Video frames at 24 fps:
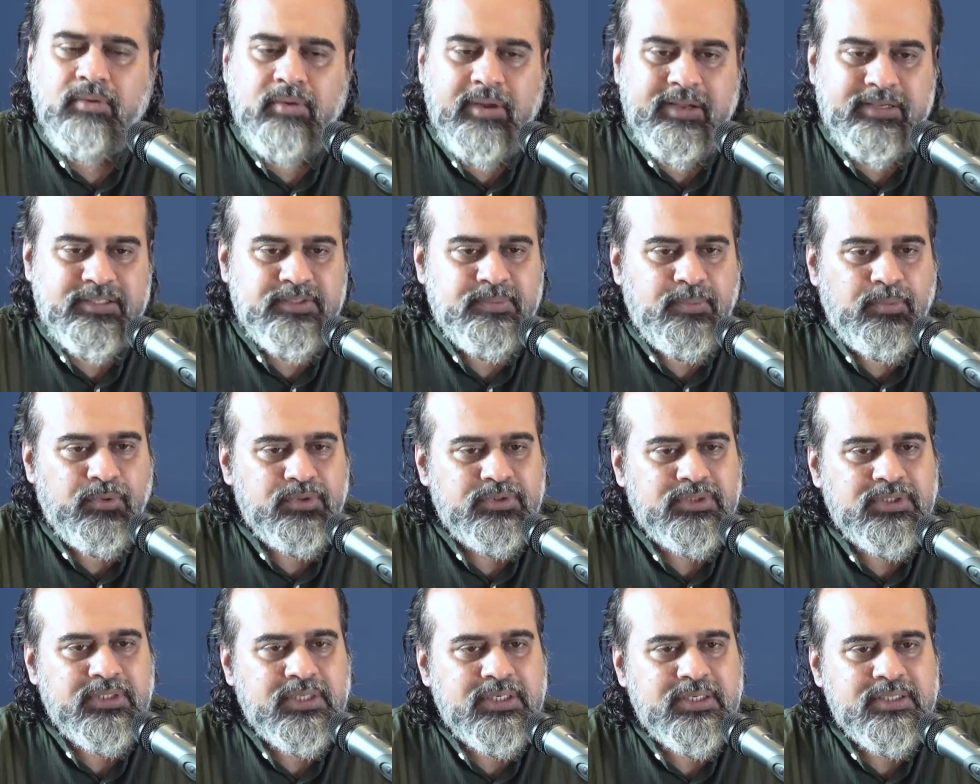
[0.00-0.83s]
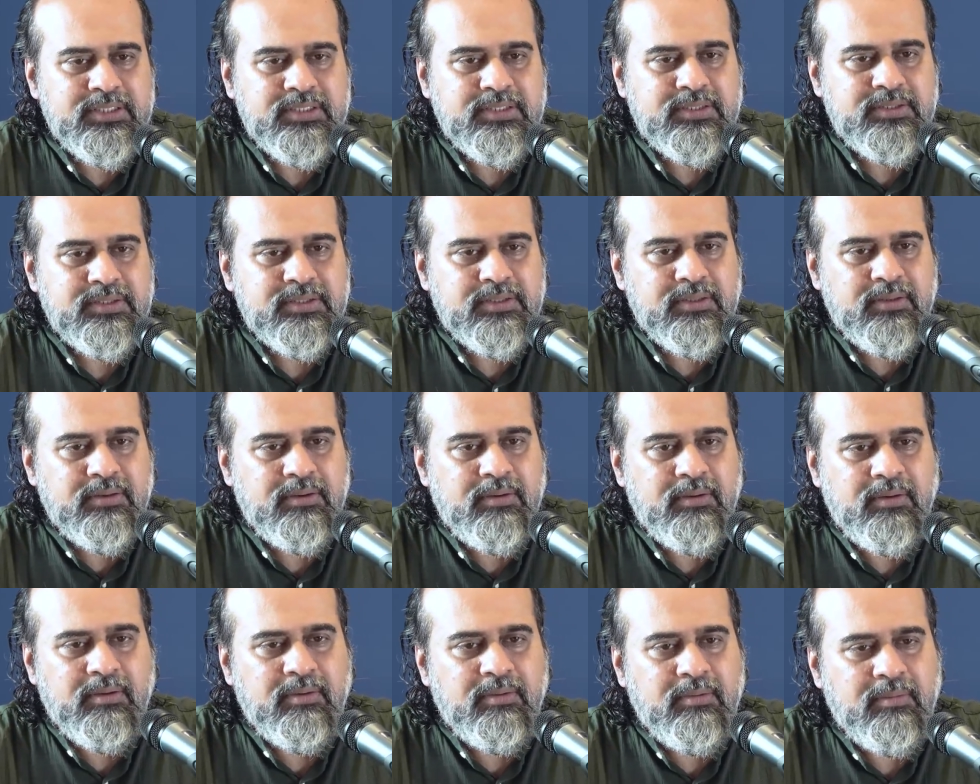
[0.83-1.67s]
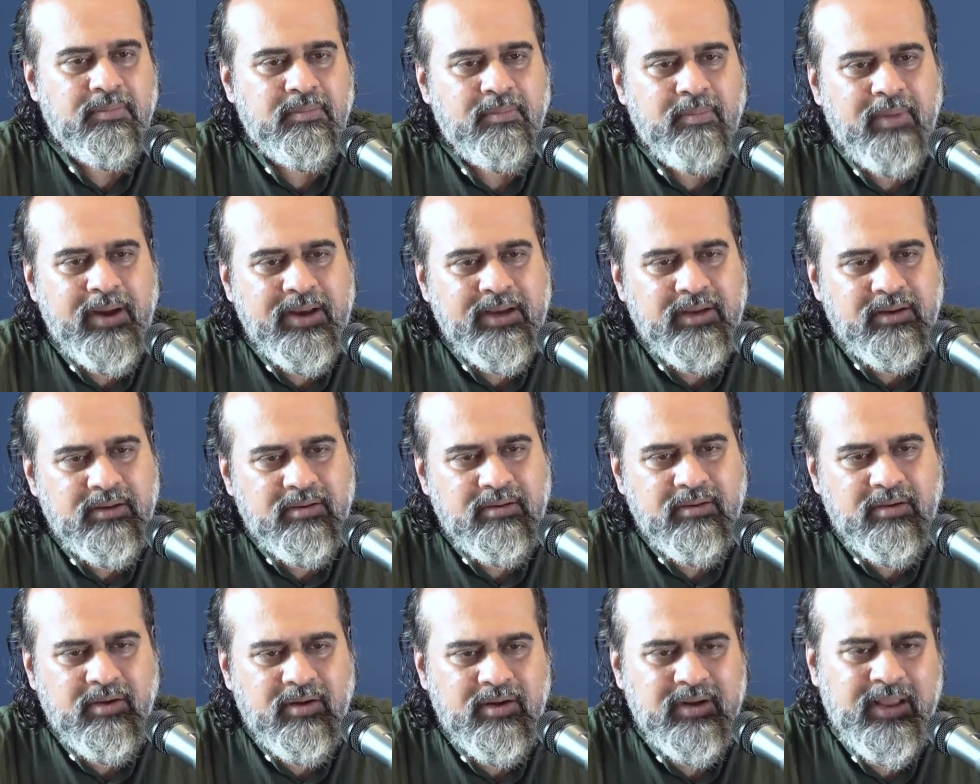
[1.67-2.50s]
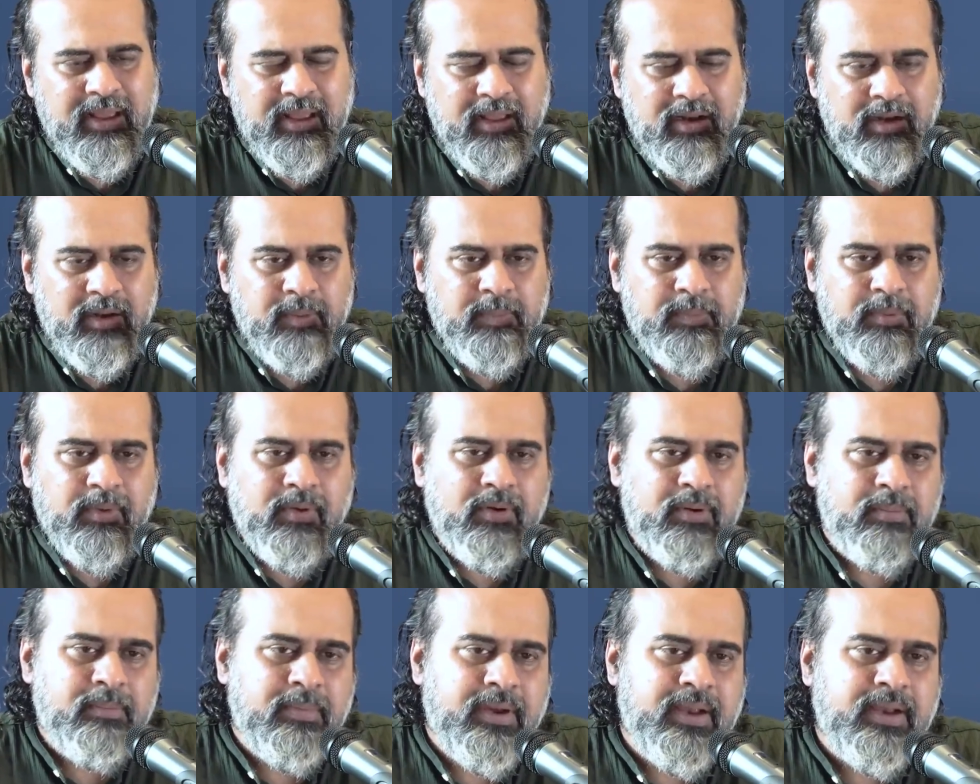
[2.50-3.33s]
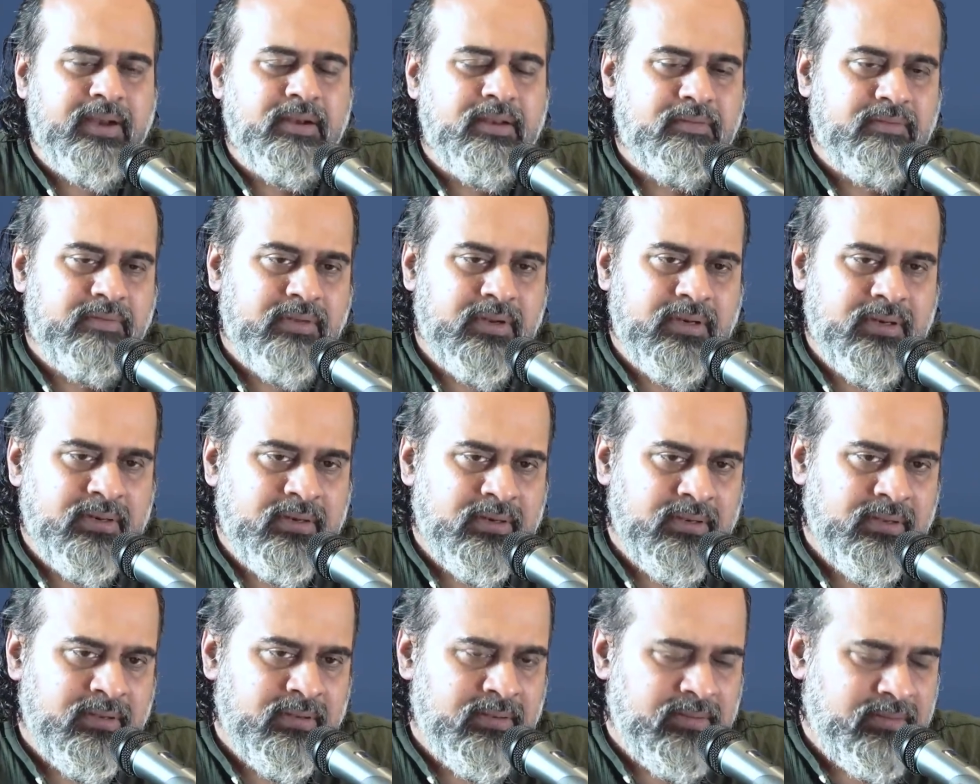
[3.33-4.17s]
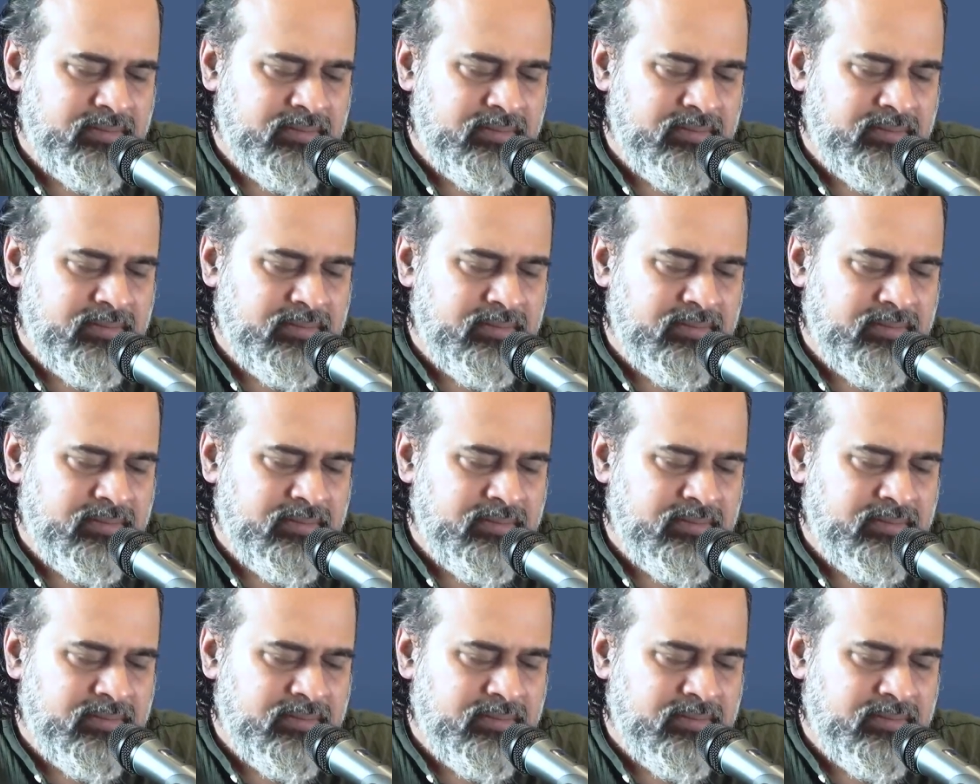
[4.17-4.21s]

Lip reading: exposures might not help or might even